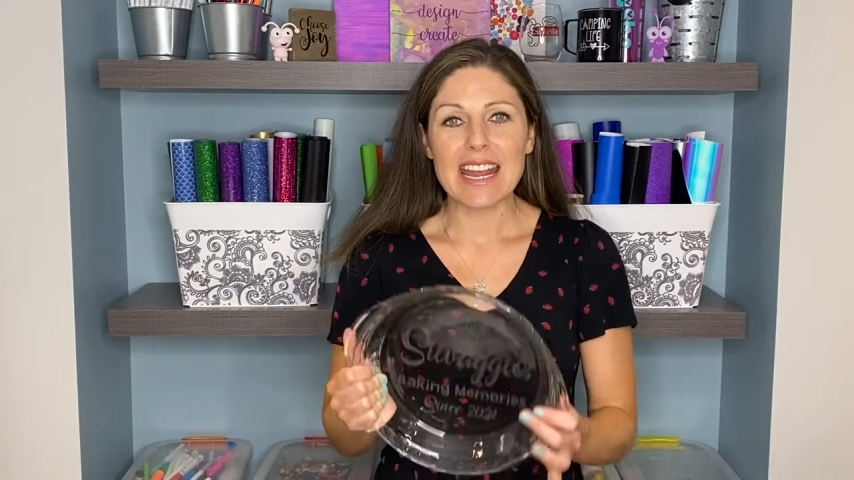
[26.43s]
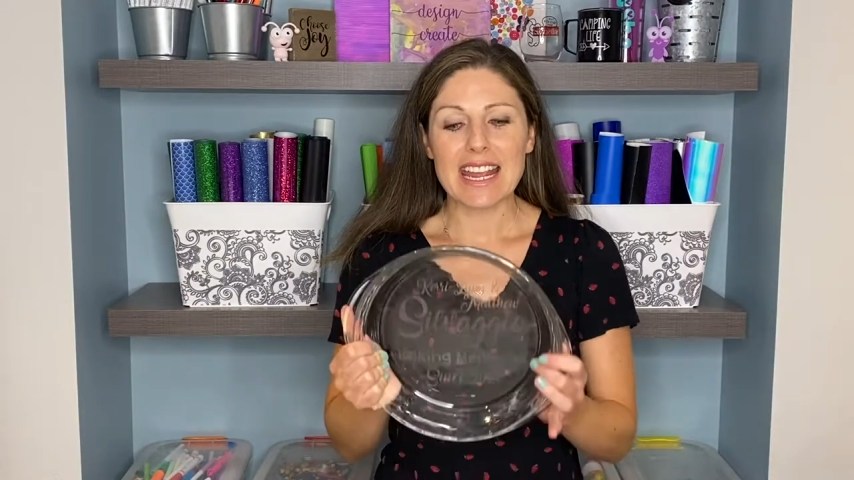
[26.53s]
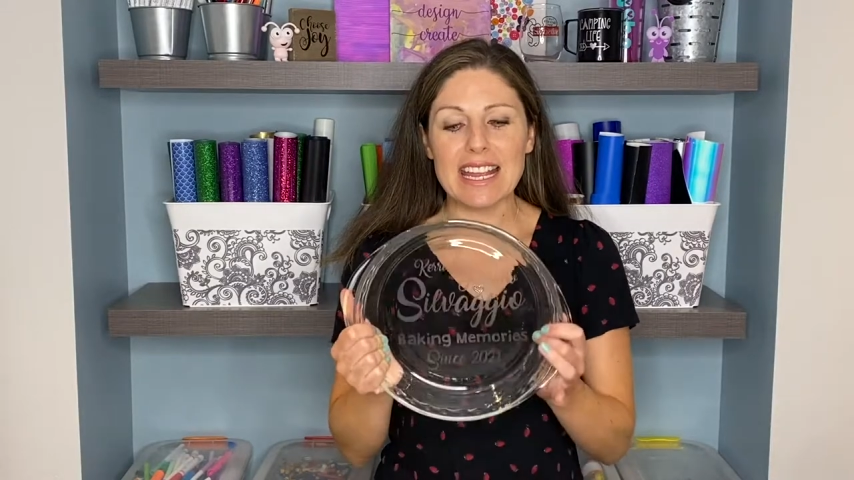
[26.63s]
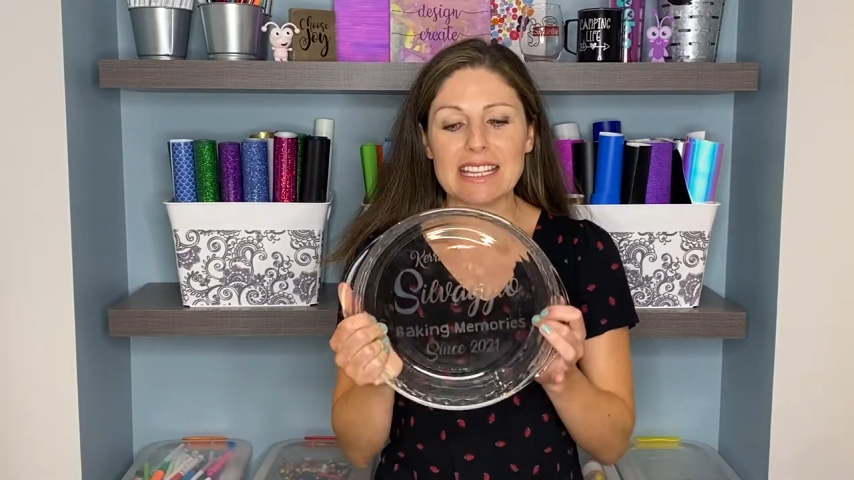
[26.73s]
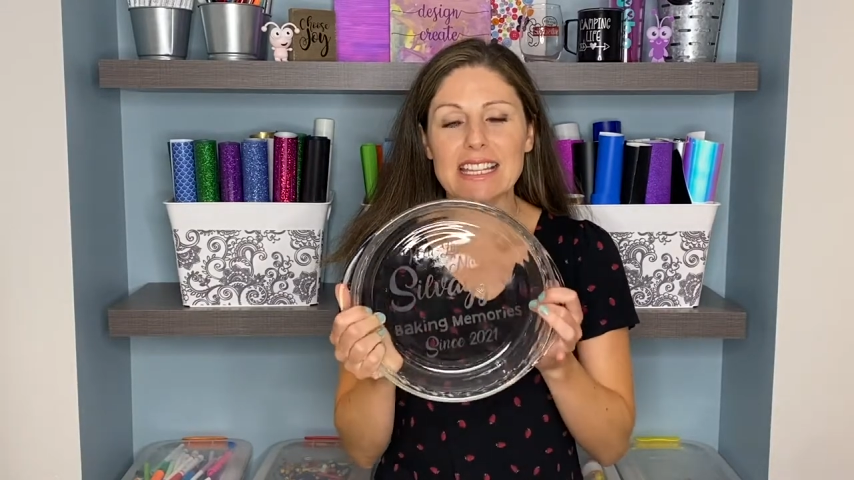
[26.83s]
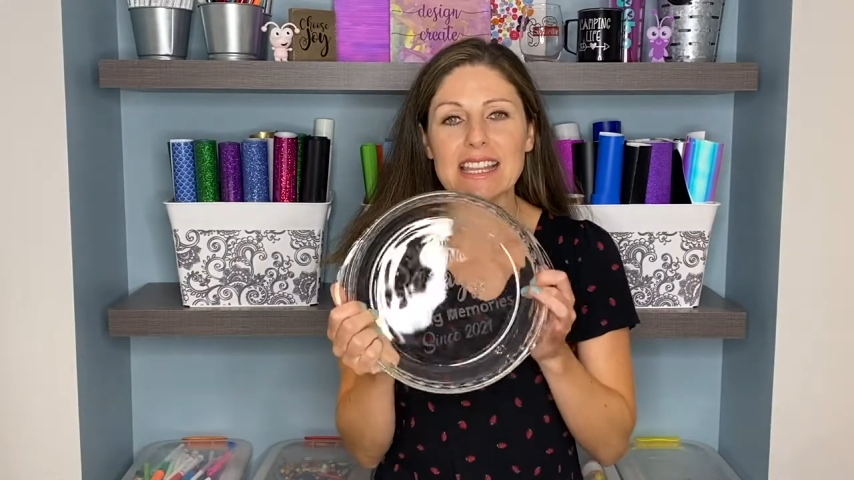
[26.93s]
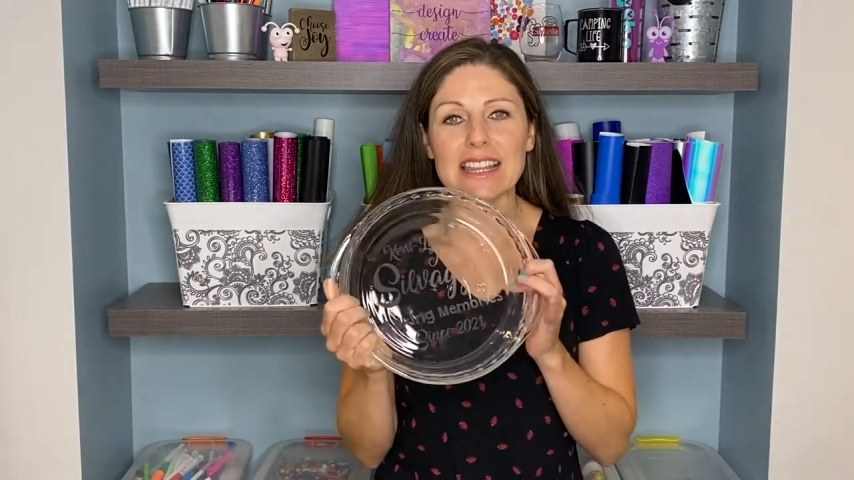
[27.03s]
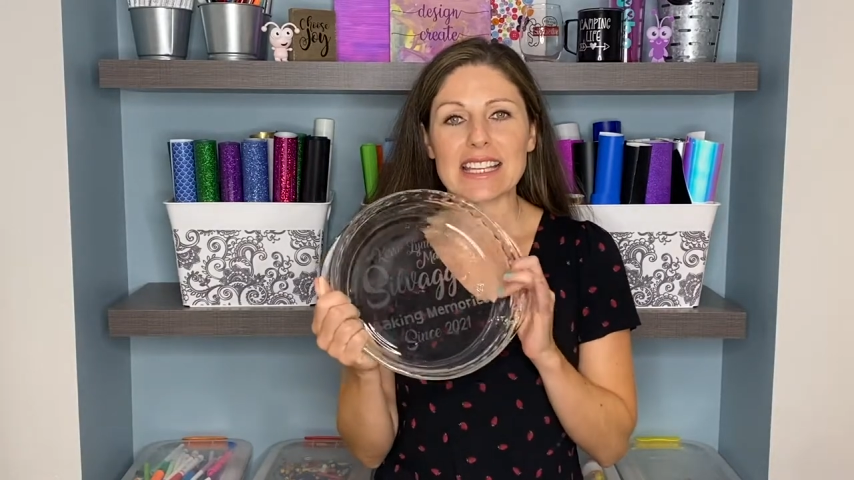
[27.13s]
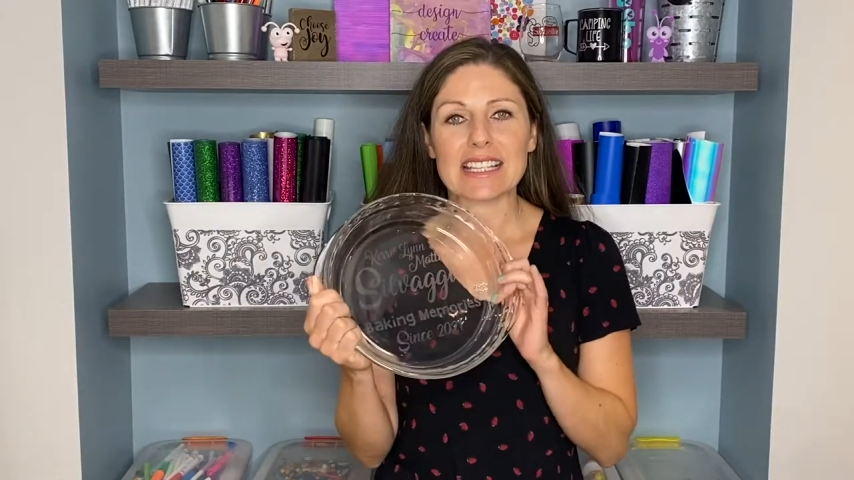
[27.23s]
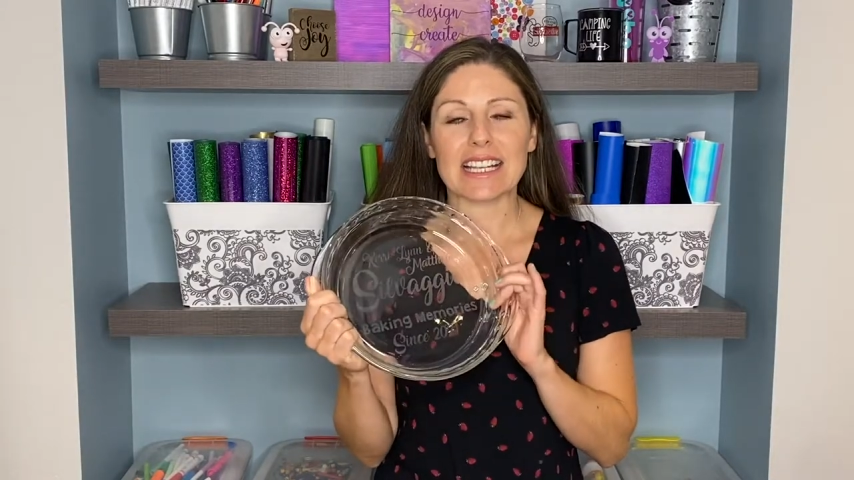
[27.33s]
is
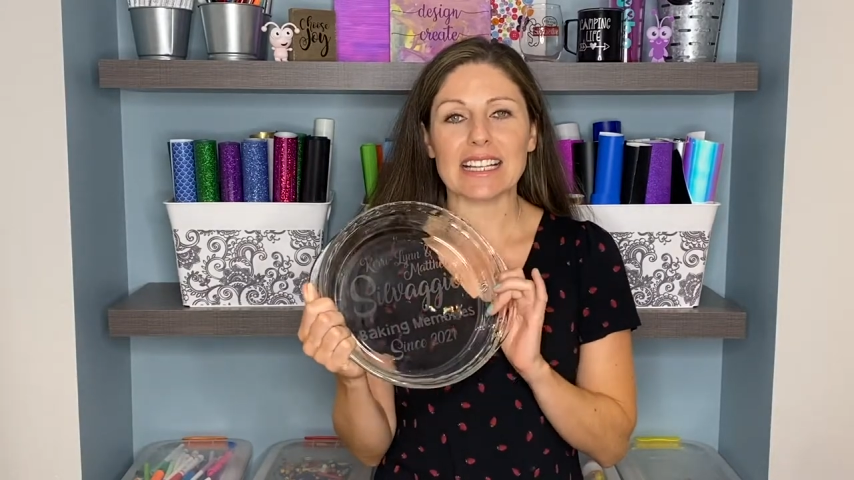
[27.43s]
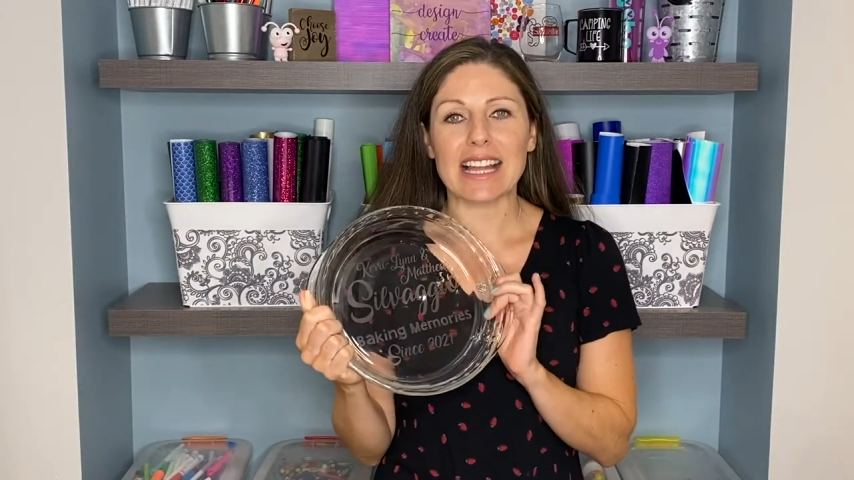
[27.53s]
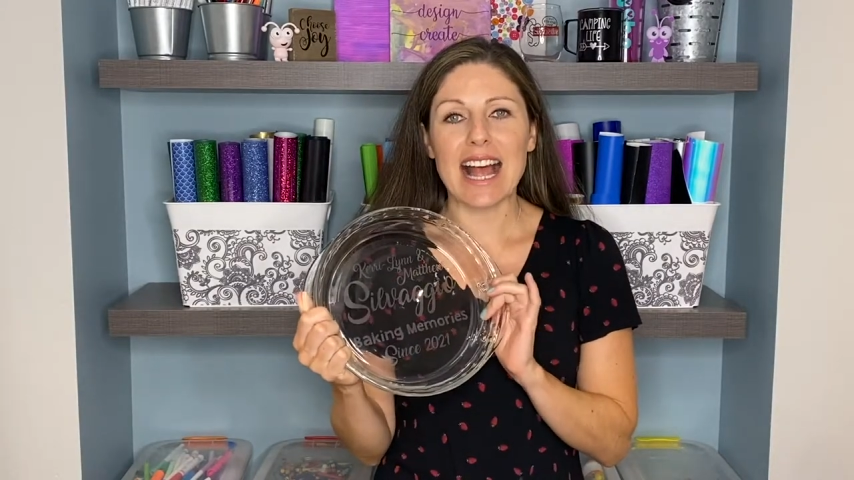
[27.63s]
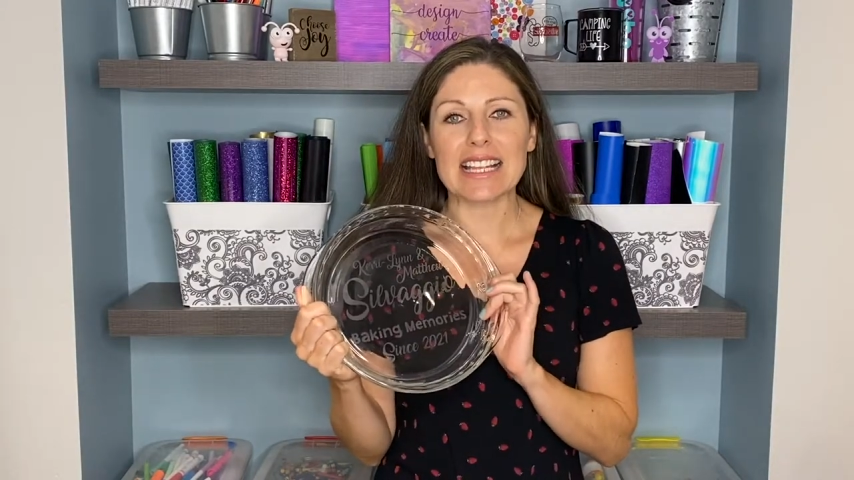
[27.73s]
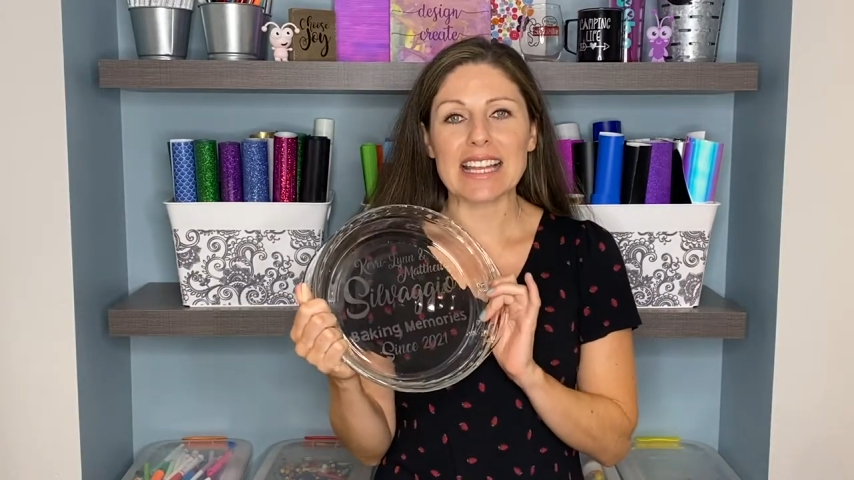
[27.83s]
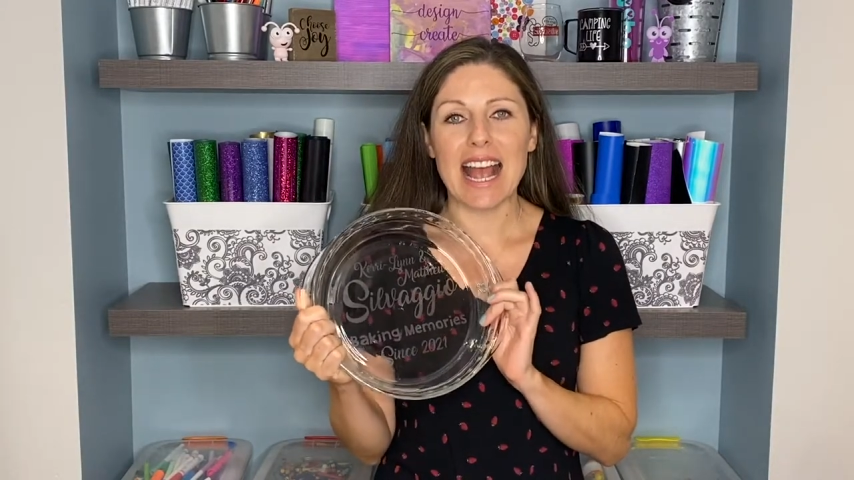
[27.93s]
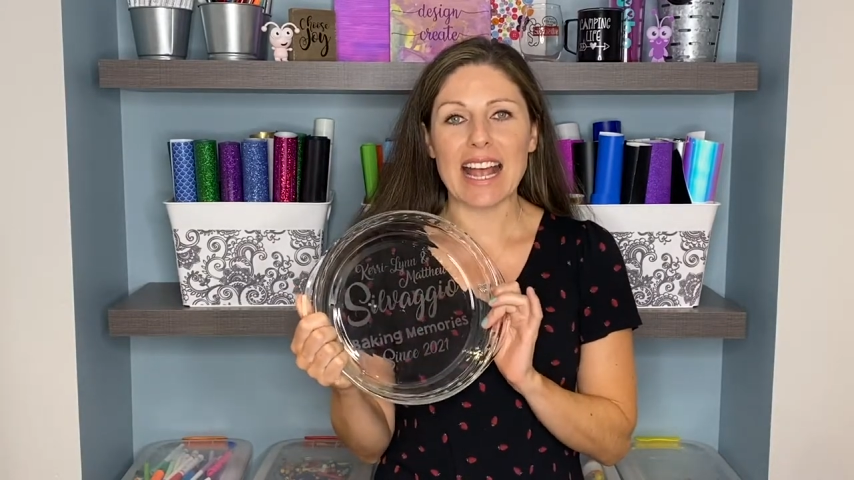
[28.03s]
this glass